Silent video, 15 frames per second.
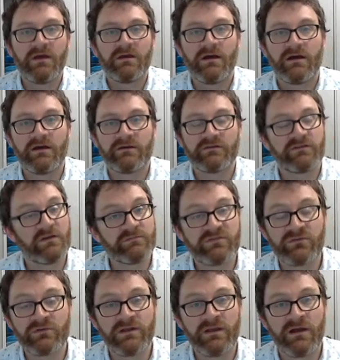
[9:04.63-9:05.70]
Uh, some
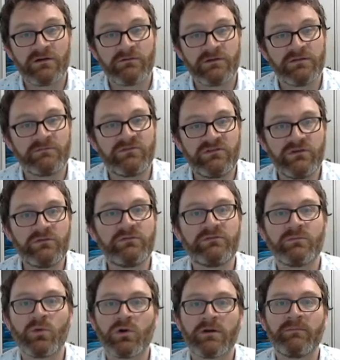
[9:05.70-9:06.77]
sorting algorithms use
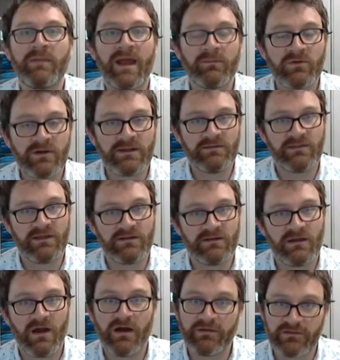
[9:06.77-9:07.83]
more memory than
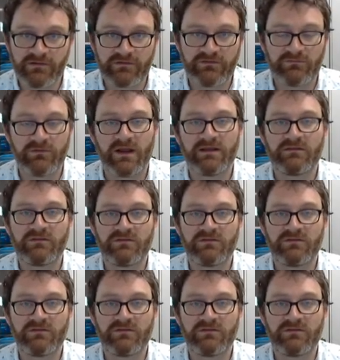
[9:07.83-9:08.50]
others, right?